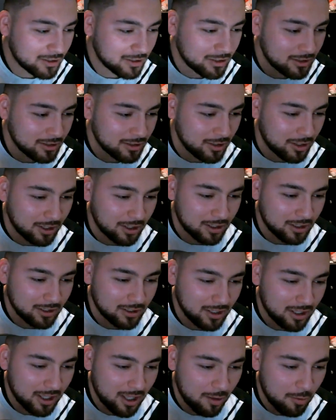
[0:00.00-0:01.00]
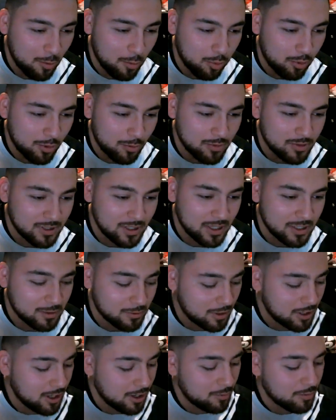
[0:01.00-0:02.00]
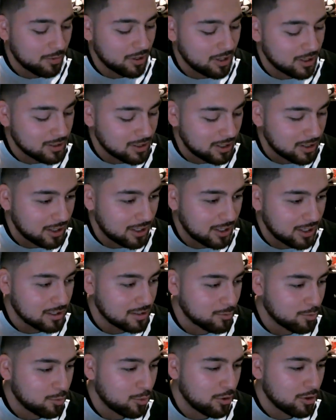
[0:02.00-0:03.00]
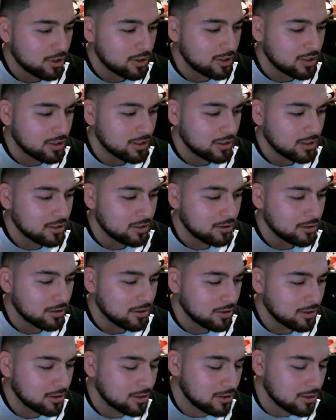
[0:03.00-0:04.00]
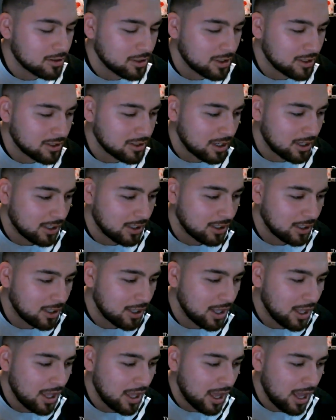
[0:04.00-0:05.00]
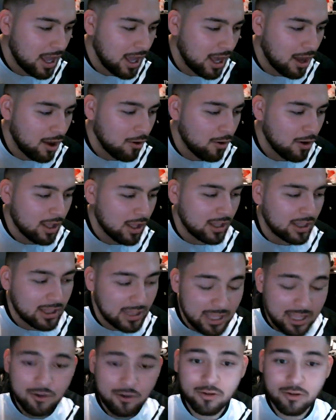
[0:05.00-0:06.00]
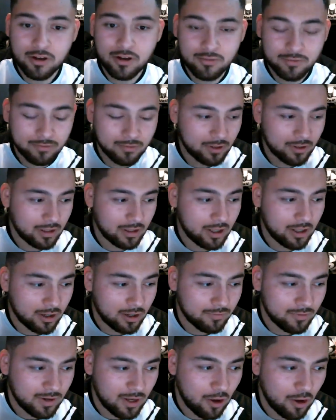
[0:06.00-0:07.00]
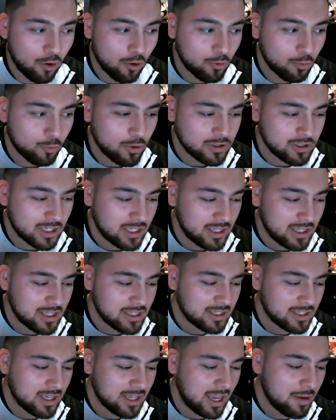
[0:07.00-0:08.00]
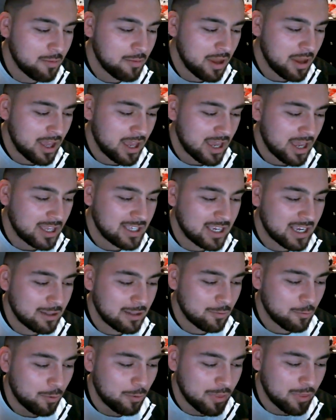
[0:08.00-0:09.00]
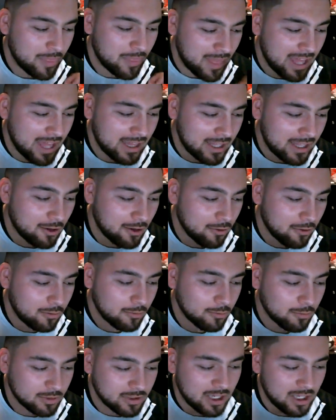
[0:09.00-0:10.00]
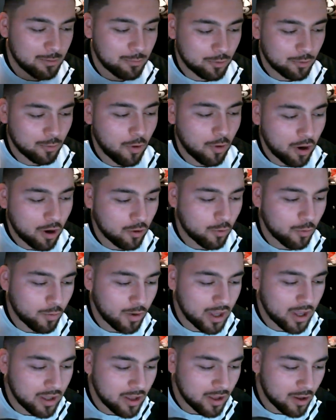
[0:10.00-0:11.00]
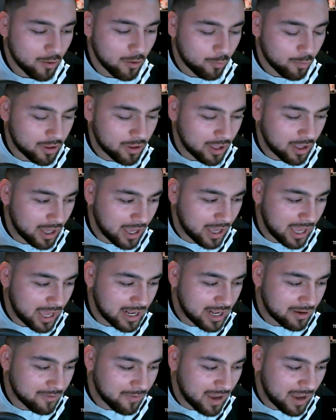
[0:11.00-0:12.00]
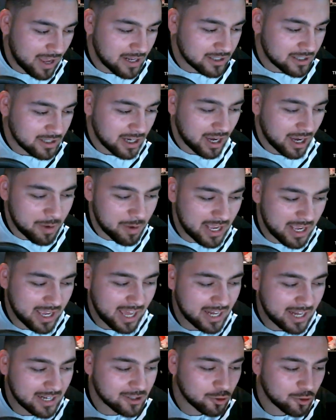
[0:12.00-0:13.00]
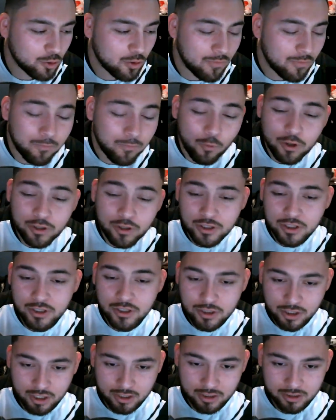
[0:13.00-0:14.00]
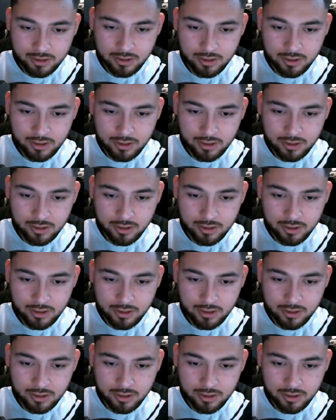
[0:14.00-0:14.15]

look, I'm gonna pull up the stats right now because I think it's important to see exactly how little of Leon was in this game, and yet with that little was able to walk away with an advantage. America had a total of 14 shots.